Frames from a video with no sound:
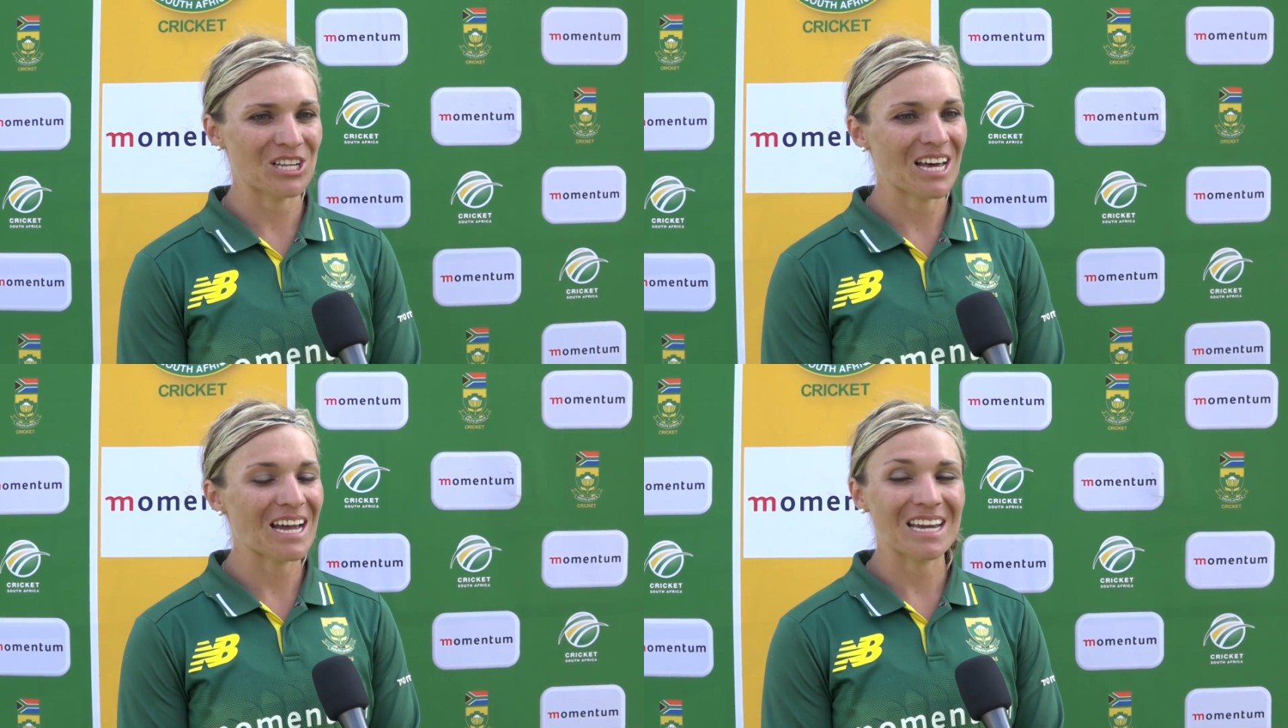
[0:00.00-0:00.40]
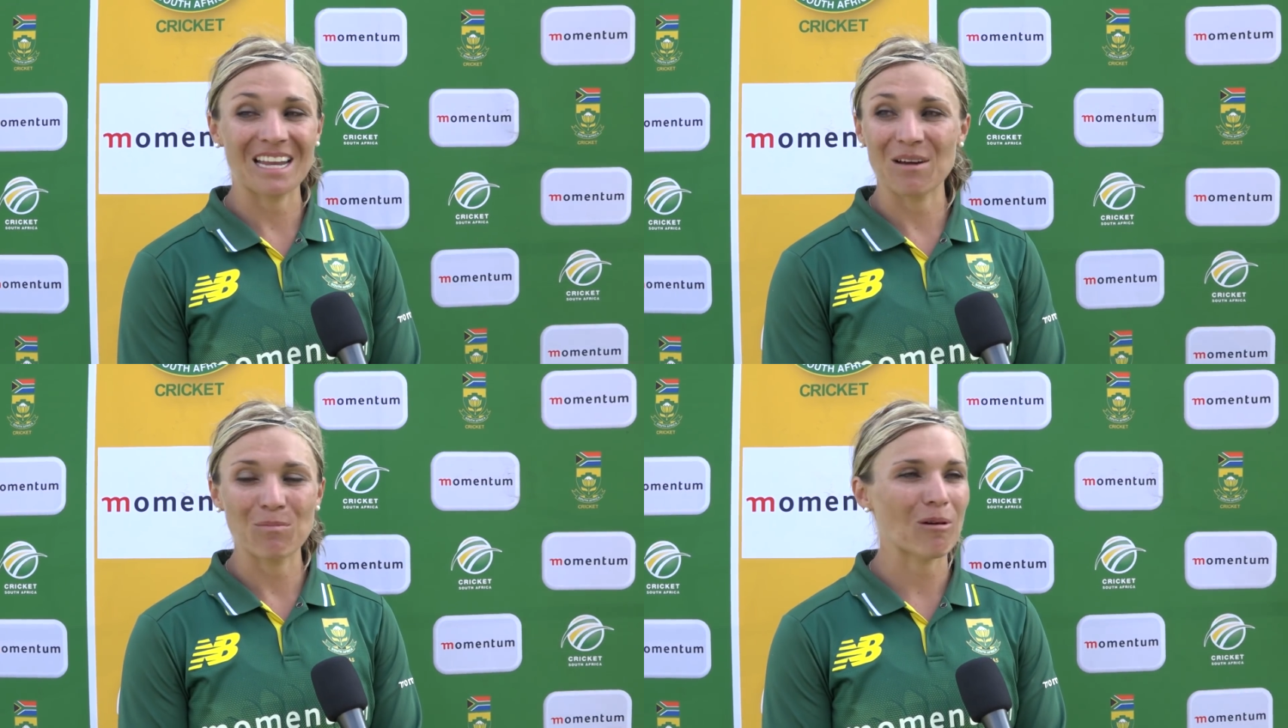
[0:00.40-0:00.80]
are like,
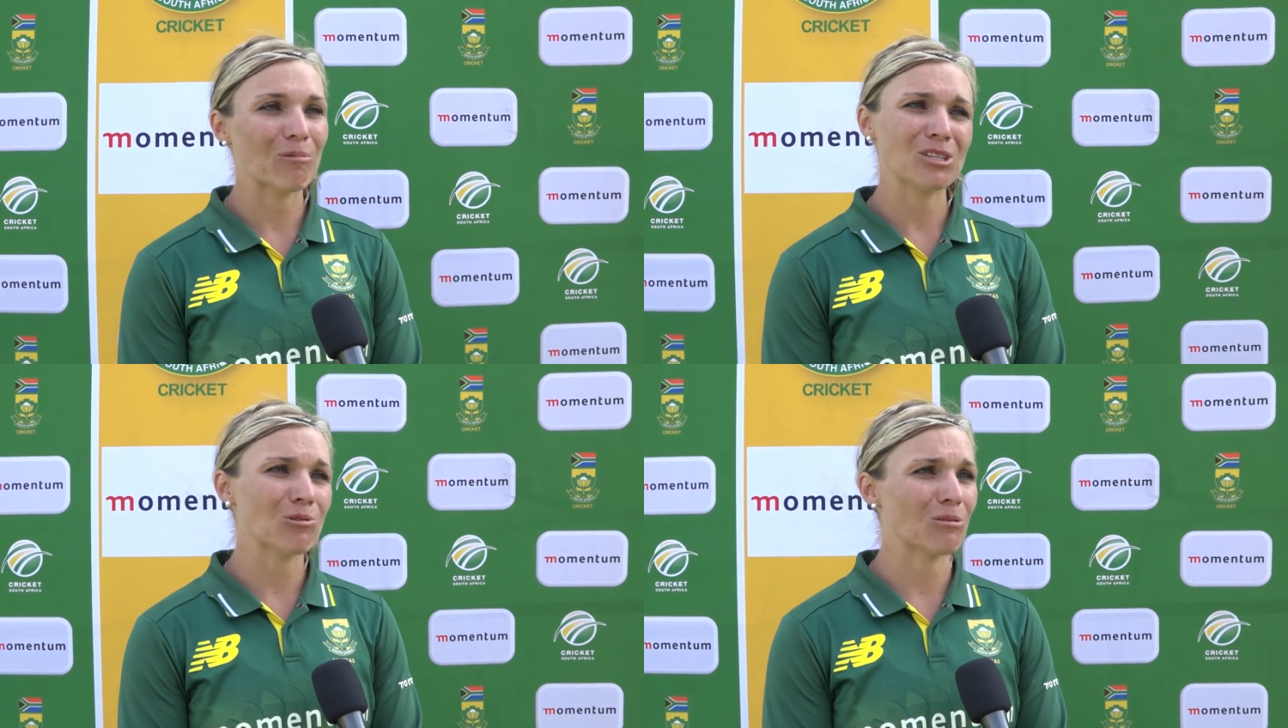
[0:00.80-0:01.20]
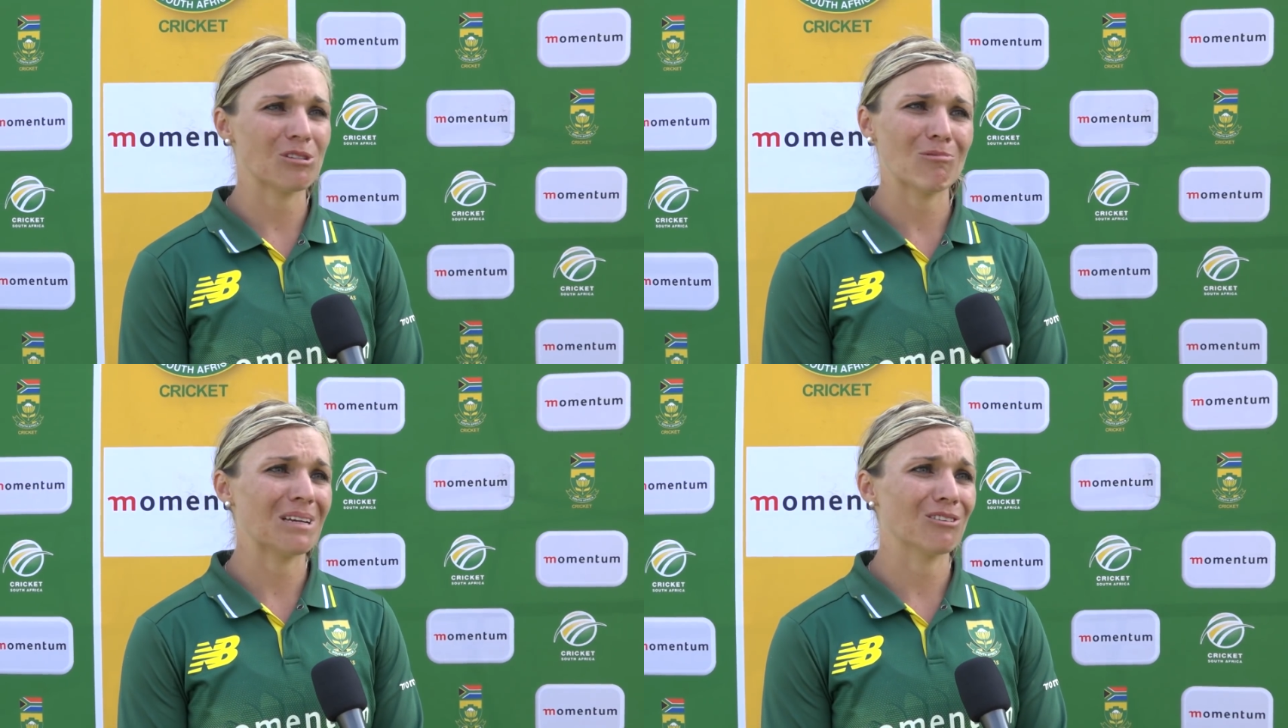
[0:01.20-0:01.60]
and we saw
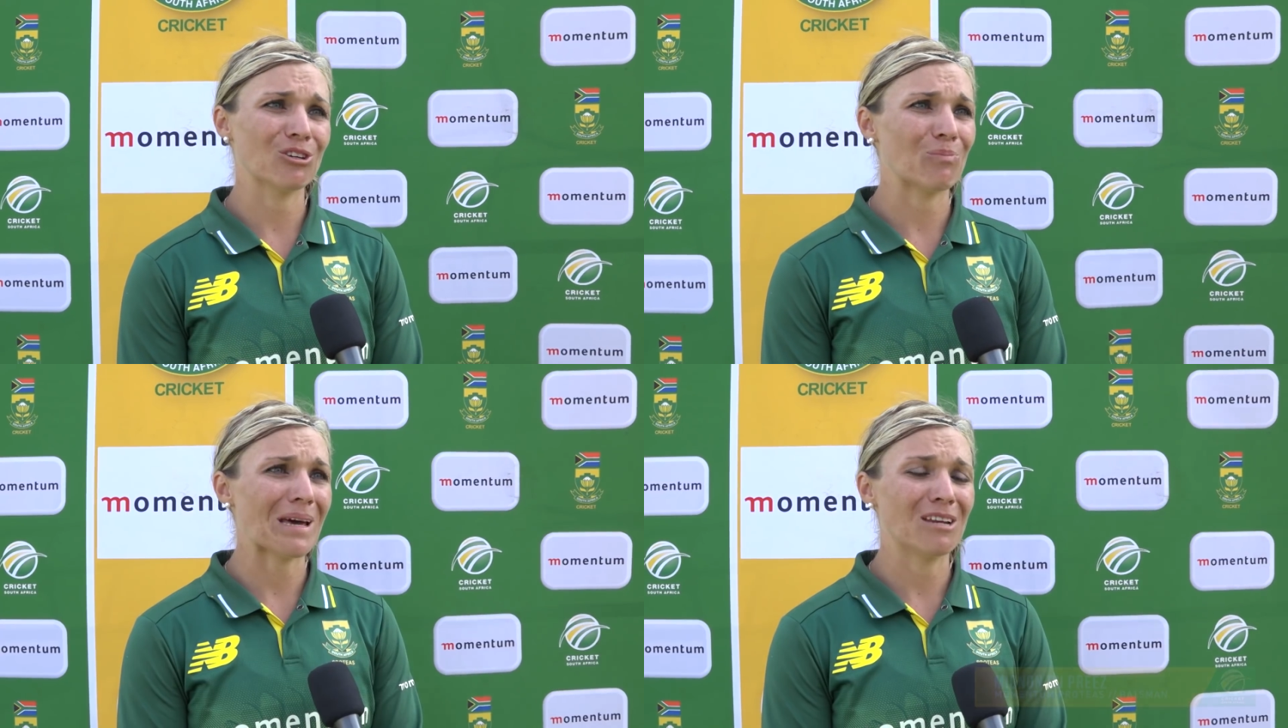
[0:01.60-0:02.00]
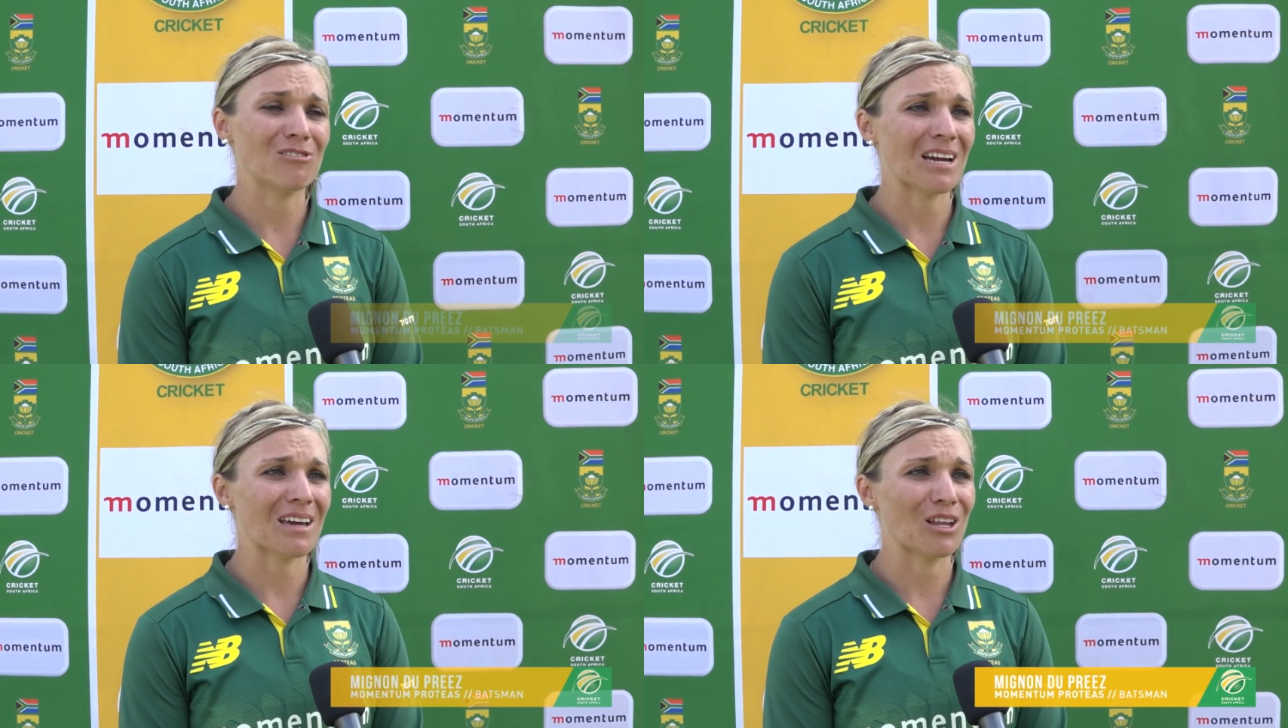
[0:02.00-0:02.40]
it's a real good batting
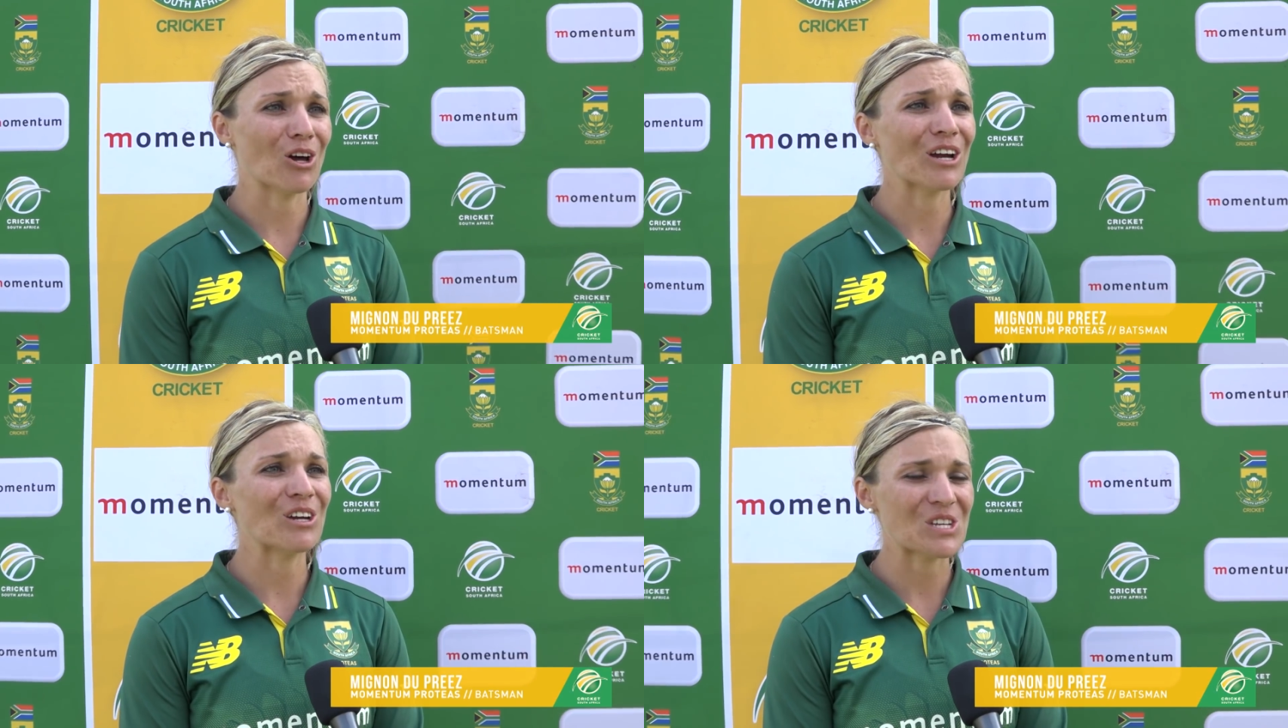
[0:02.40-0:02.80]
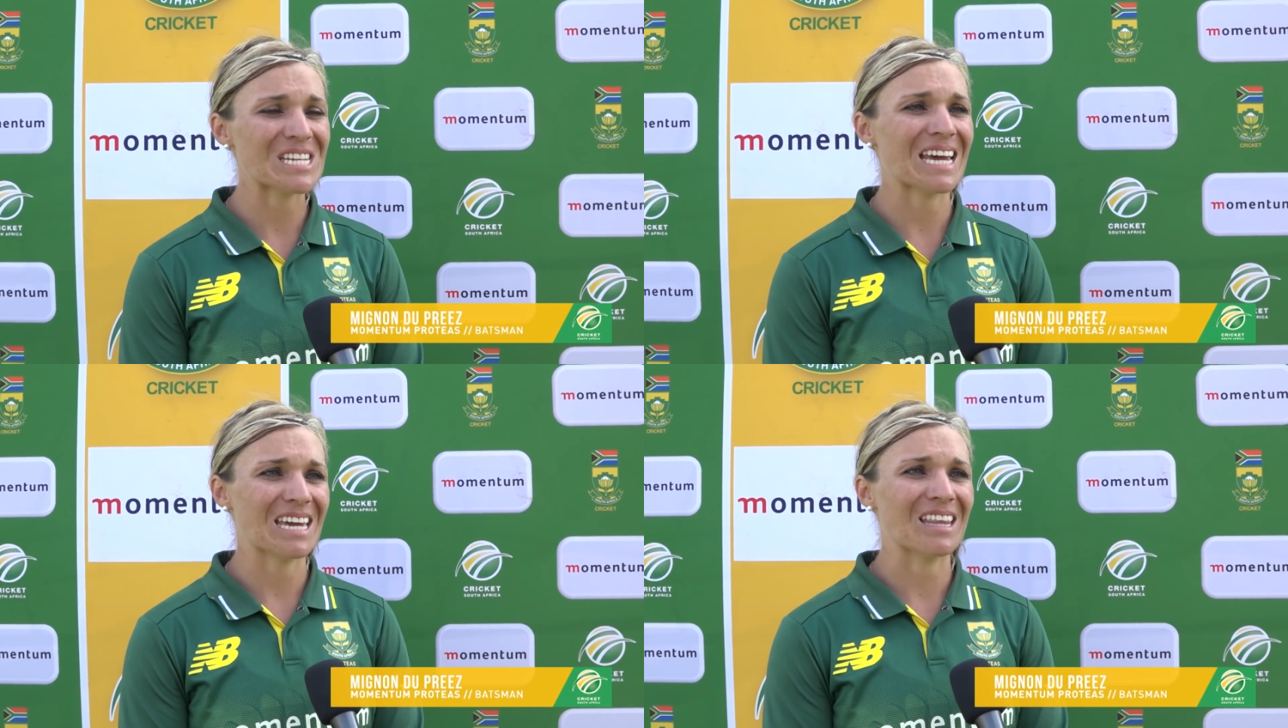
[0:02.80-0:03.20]
track, and the longer you
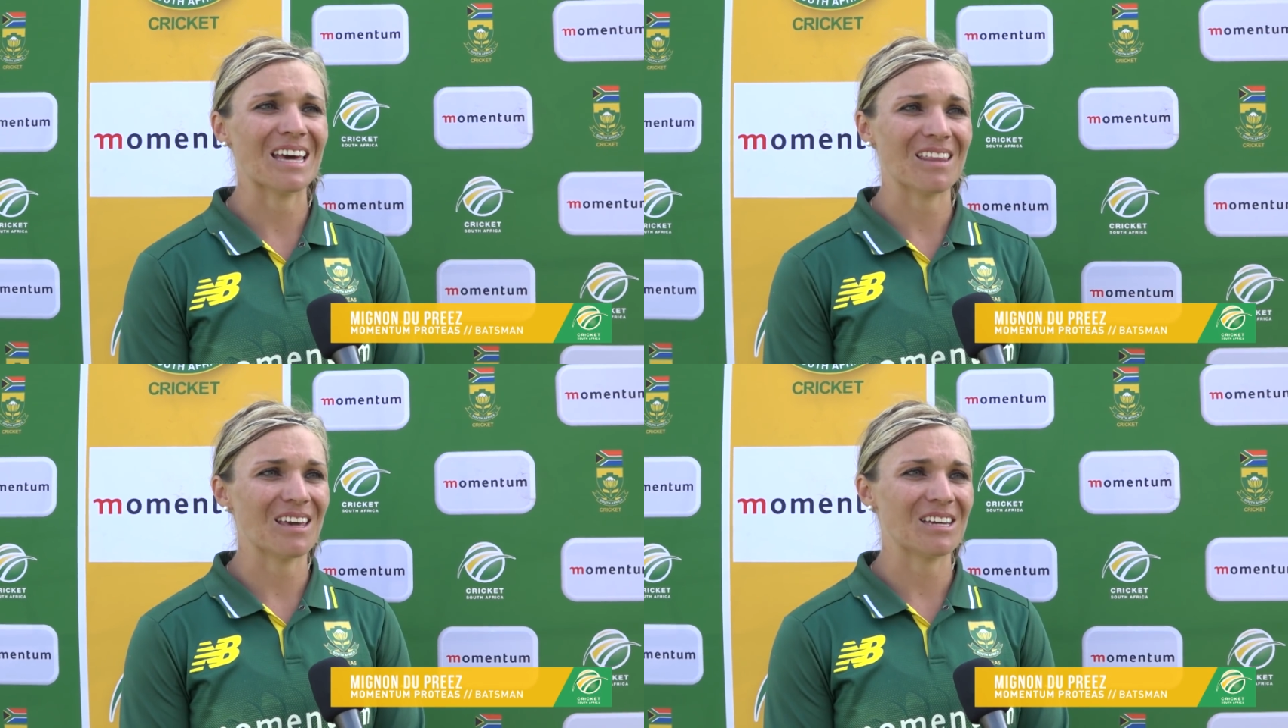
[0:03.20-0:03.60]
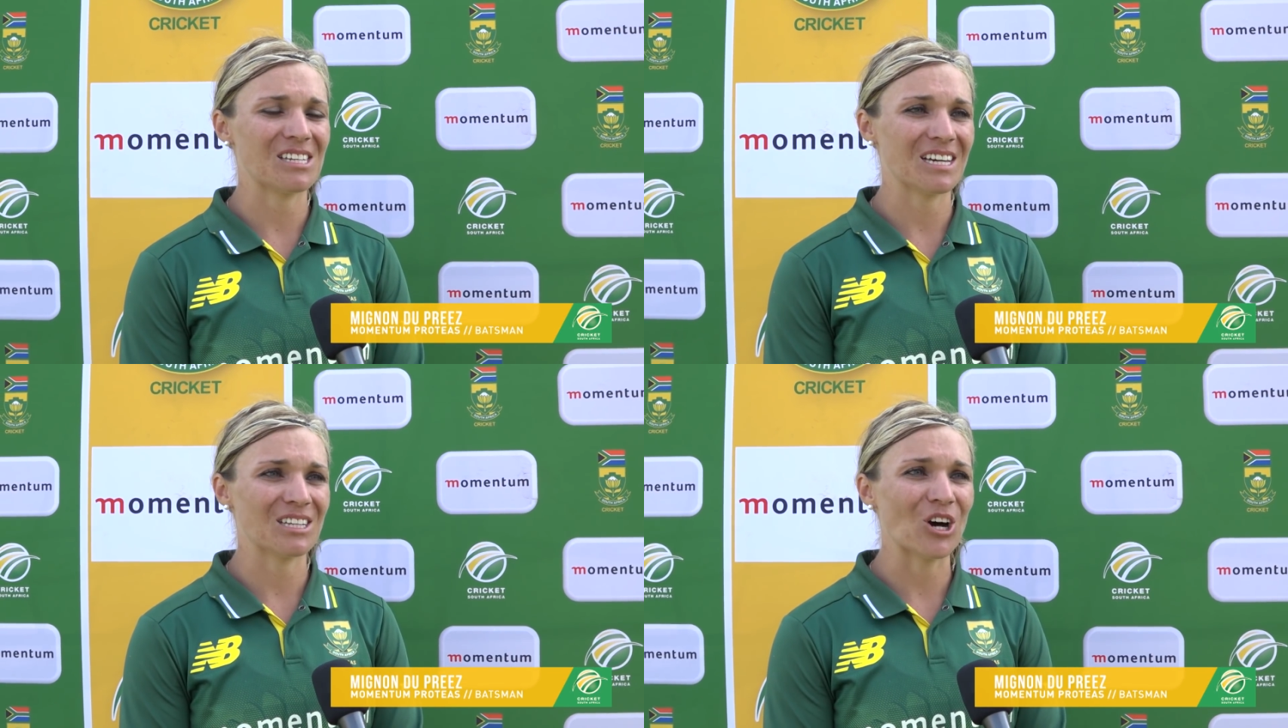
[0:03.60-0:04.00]
stay in there, the
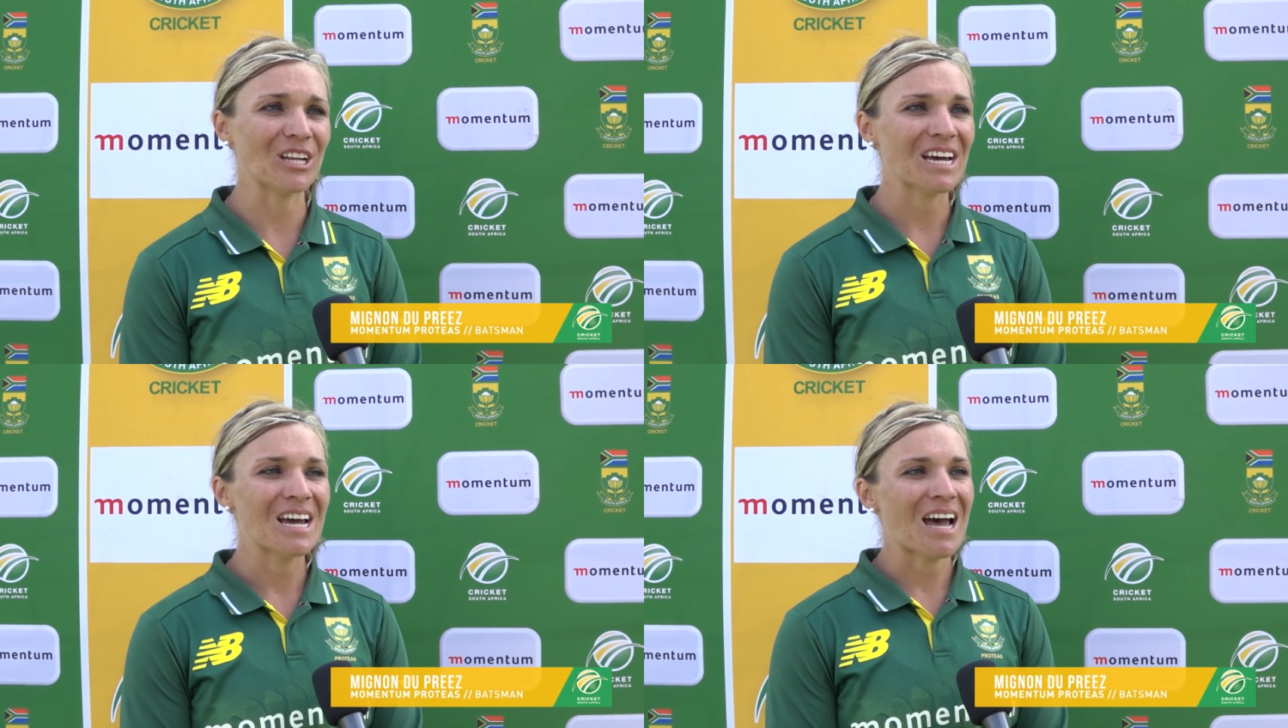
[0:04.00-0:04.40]
easier it got.